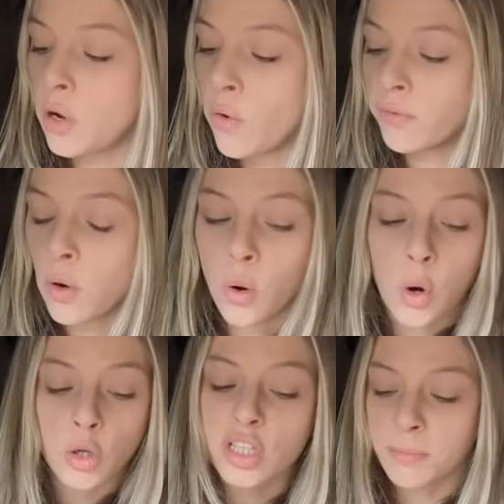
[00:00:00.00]
of
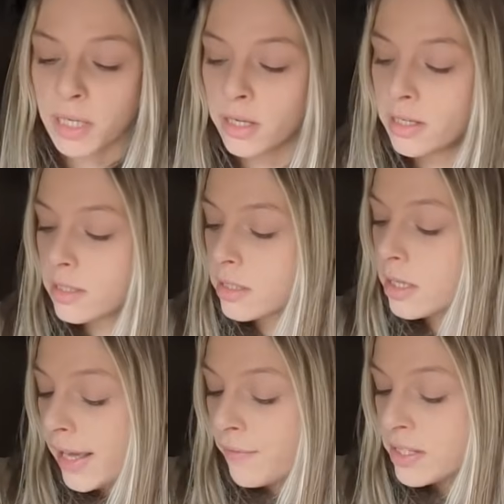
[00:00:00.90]
course, because
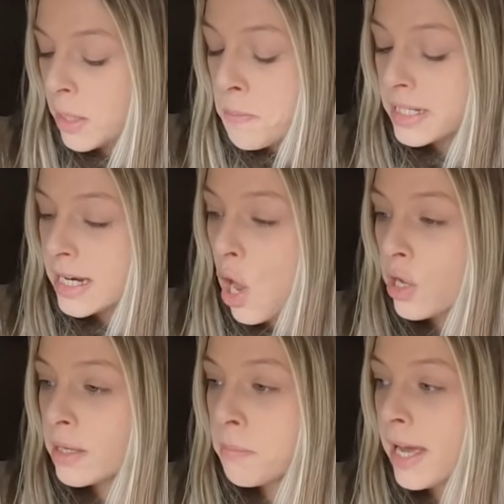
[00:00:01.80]
if you're somebody
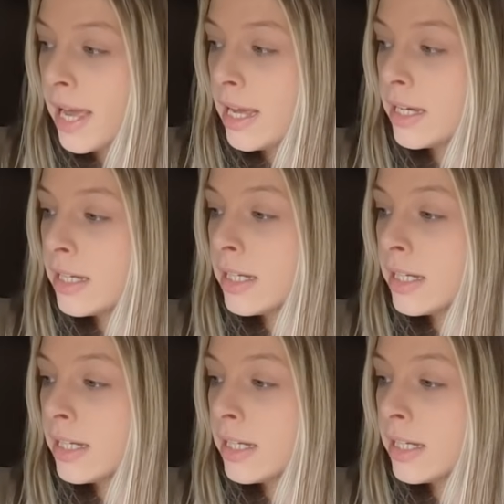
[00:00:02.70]
like me